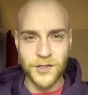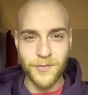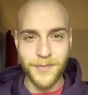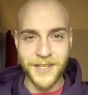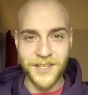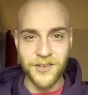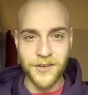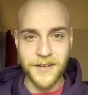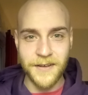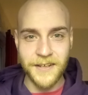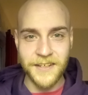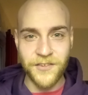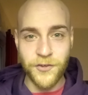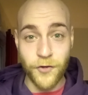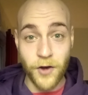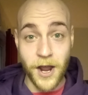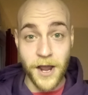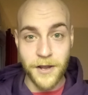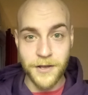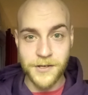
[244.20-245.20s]
to
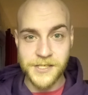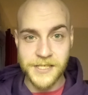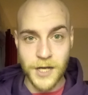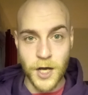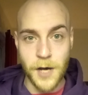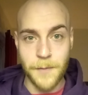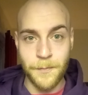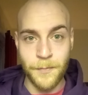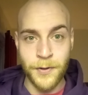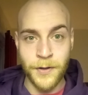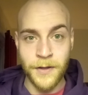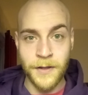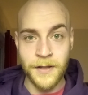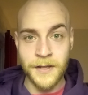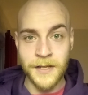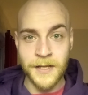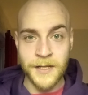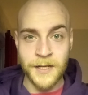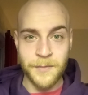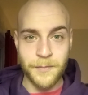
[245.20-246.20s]
dry us up,
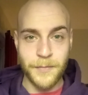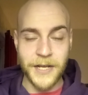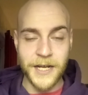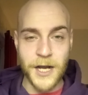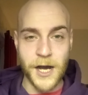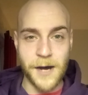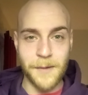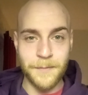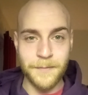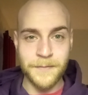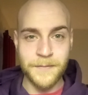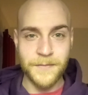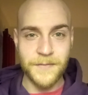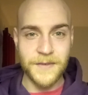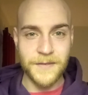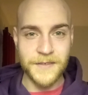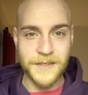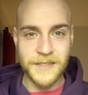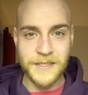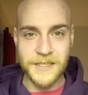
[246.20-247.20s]
become
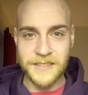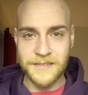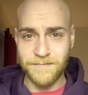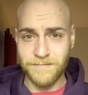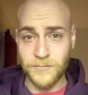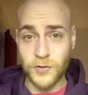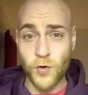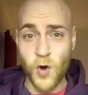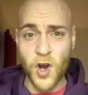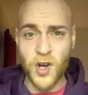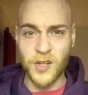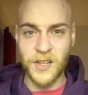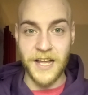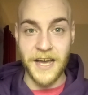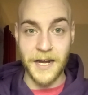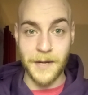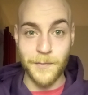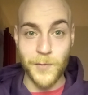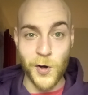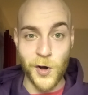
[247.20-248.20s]

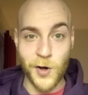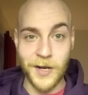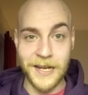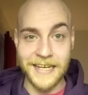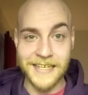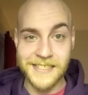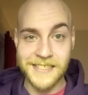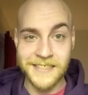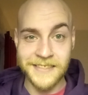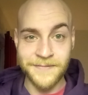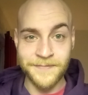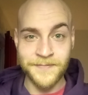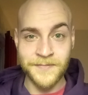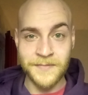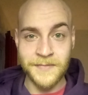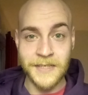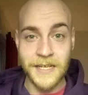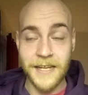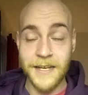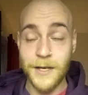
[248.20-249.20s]
rock-like, more or less.
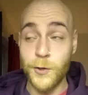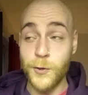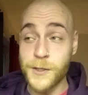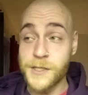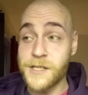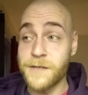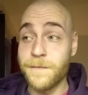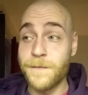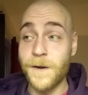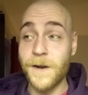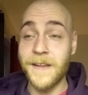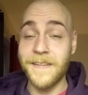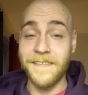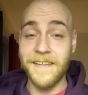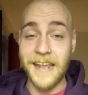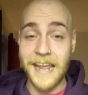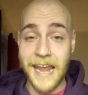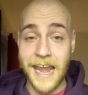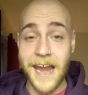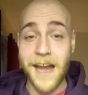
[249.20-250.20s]
Lucifer in
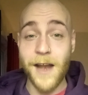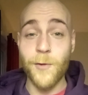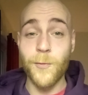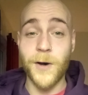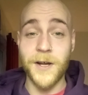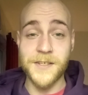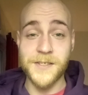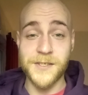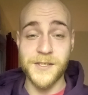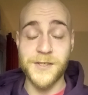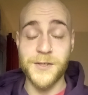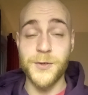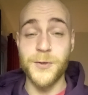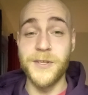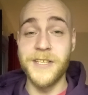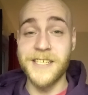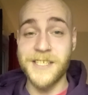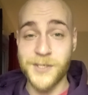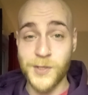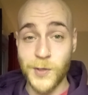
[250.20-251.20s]
the air wants us to
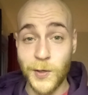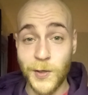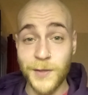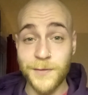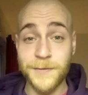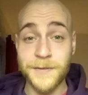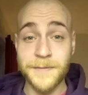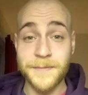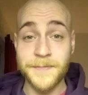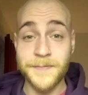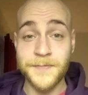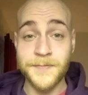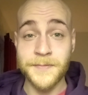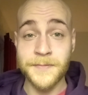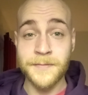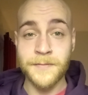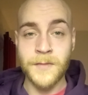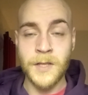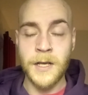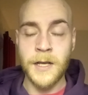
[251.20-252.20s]
dissolve.
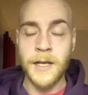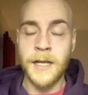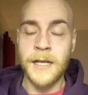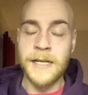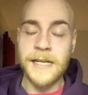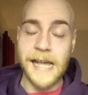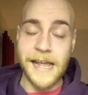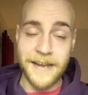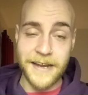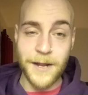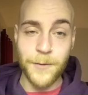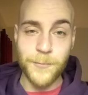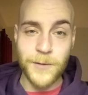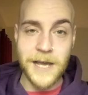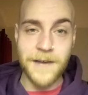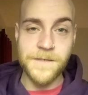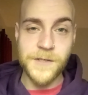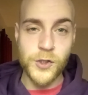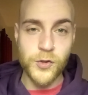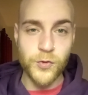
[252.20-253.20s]
And then we
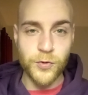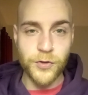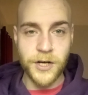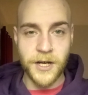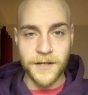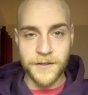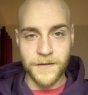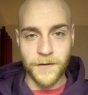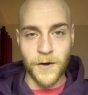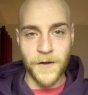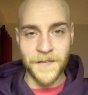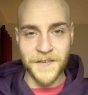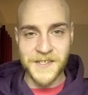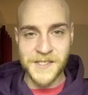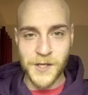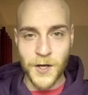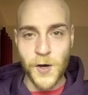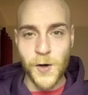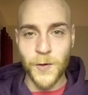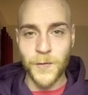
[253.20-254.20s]
have Sorat on
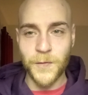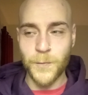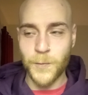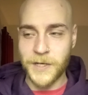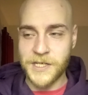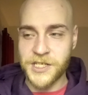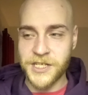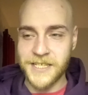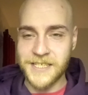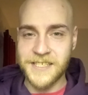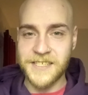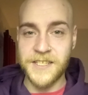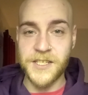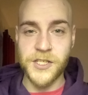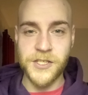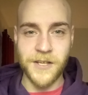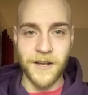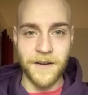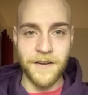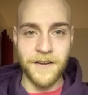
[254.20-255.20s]
his own, which is the
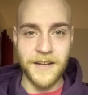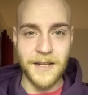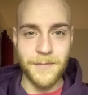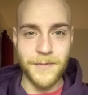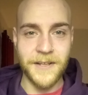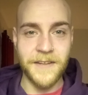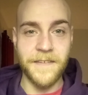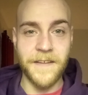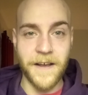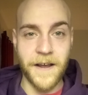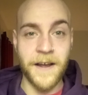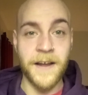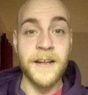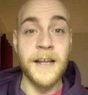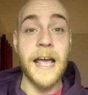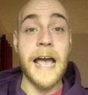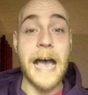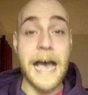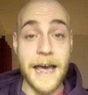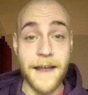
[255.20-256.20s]
sun demon, the
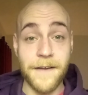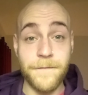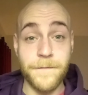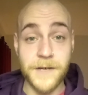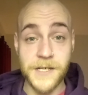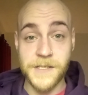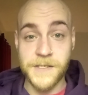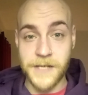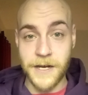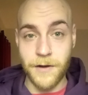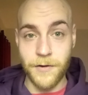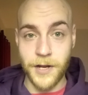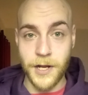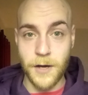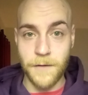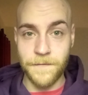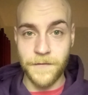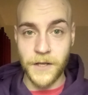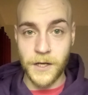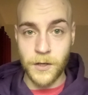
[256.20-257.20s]
adversary
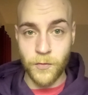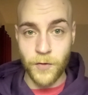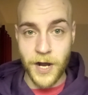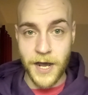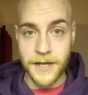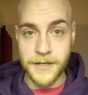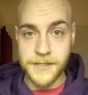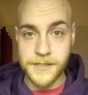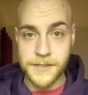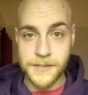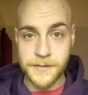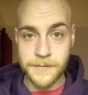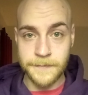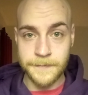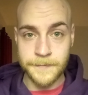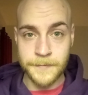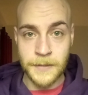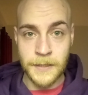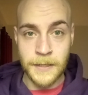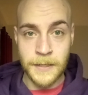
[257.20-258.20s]
of the Christ.
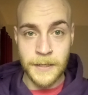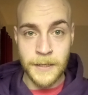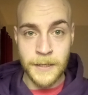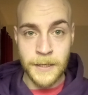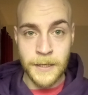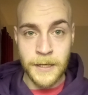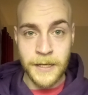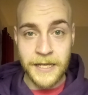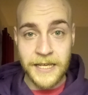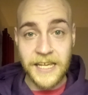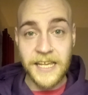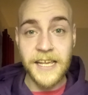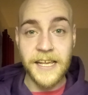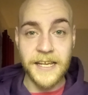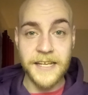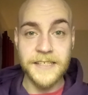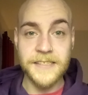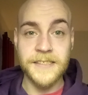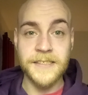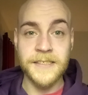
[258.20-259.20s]
He
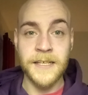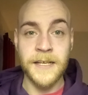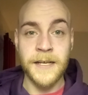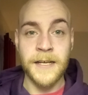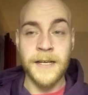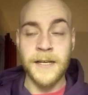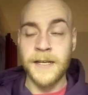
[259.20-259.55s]
is